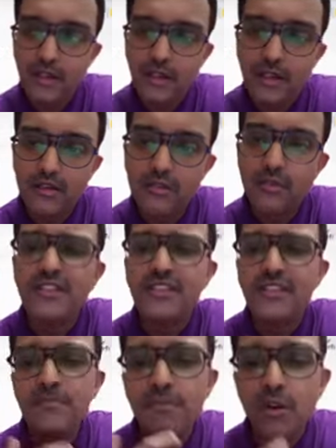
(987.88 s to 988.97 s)
uh, so it's
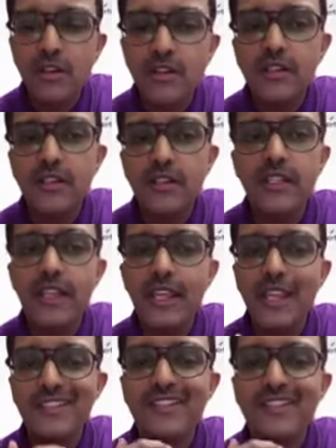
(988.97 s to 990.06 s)
important that the
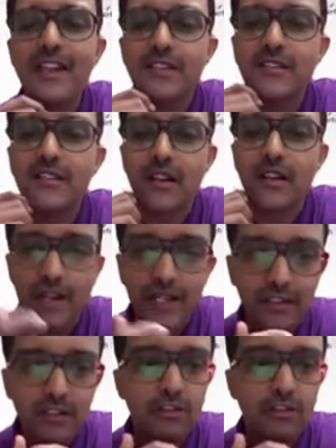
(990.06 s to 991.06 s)
agent has the right